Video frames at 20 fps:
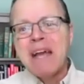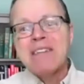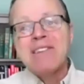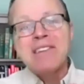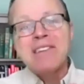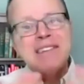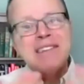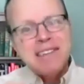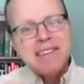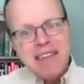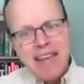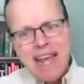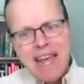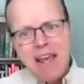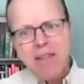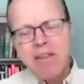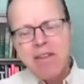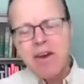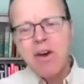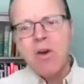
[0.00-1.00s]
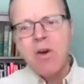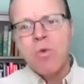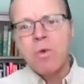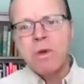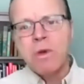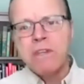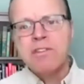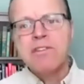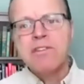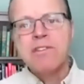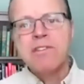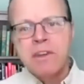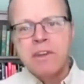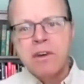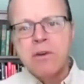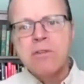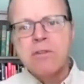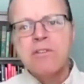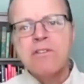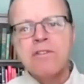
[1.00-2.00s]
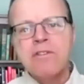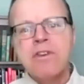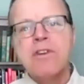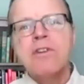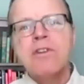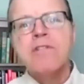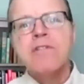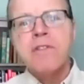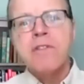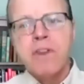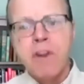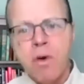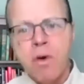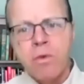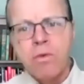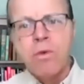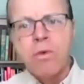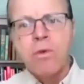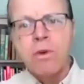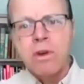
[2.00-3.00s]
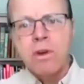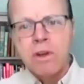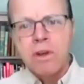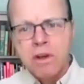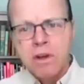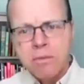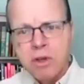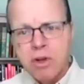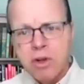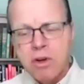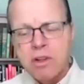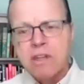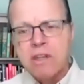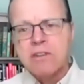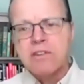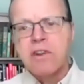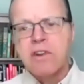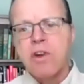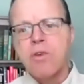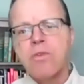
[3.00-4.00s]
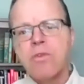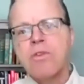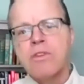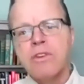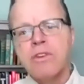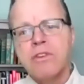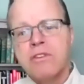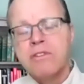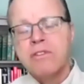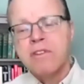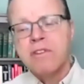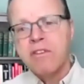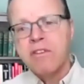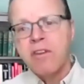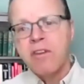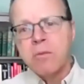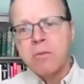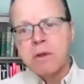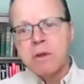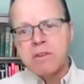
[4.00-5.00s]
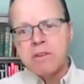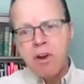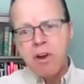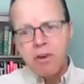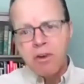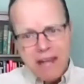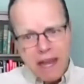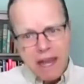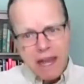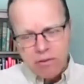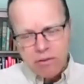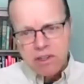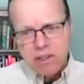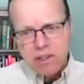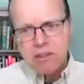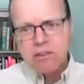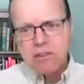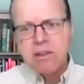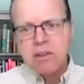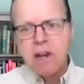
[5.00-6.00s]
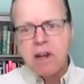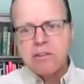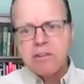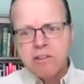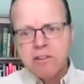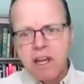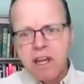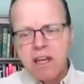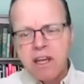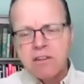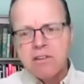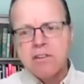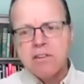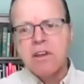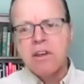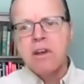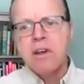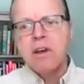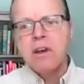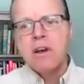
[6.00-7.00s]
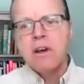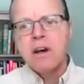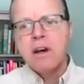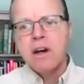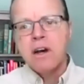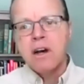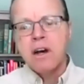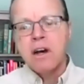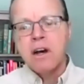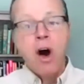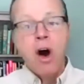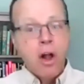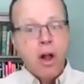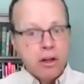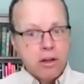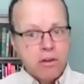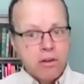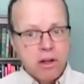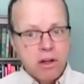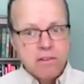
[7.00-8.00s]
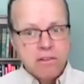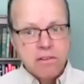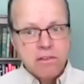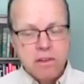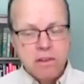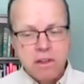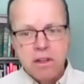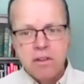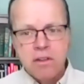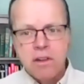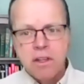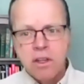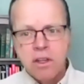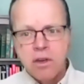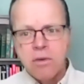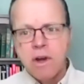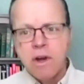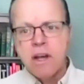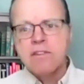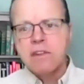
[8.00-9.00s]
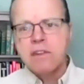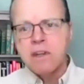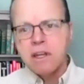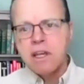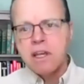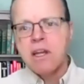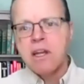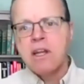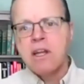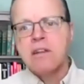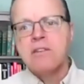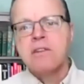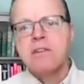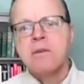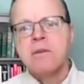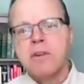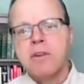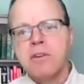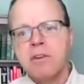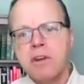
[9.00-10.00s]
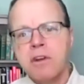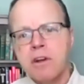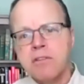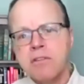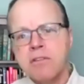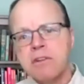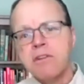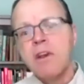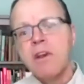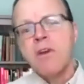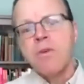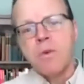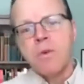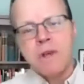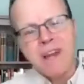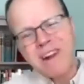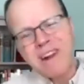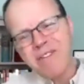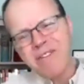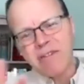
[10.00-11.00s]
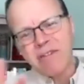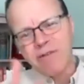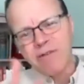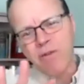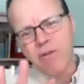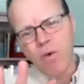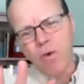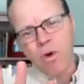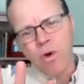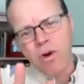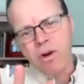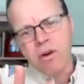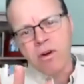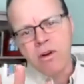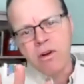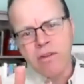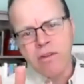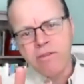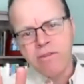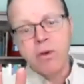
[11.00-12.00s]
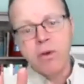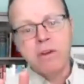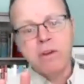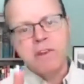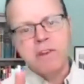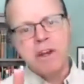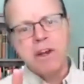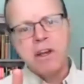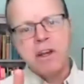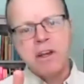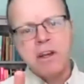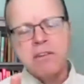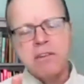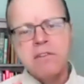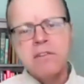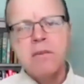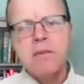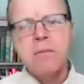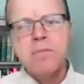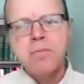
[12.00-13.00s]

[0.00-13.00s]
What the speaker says: today, though, we still serve local communities, local units of governments, our counties, our states, all across the US and again in some other countries. We kind of had four focus areas.